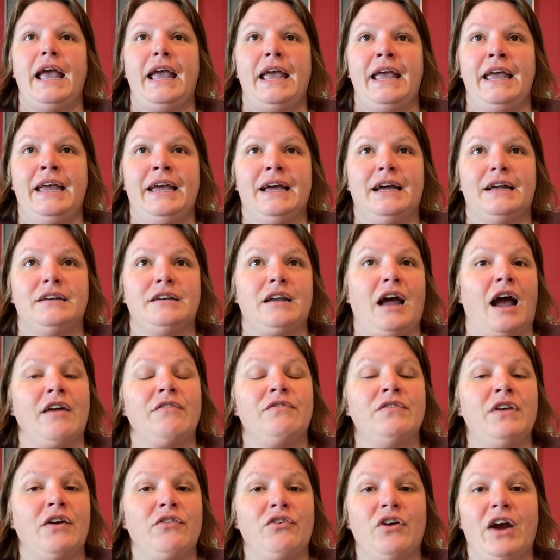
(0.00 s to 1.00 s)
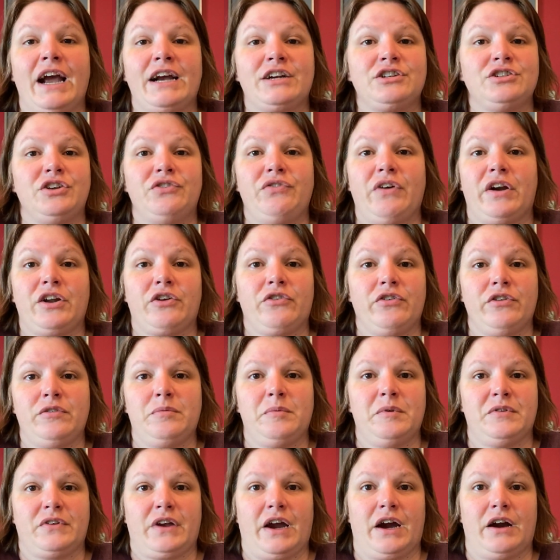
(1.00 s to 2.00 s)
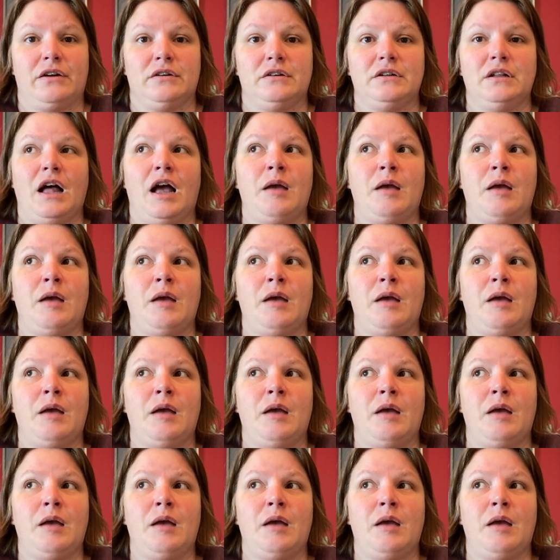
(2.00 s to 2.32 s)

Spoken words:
And I've never actually read A Christmas Carol.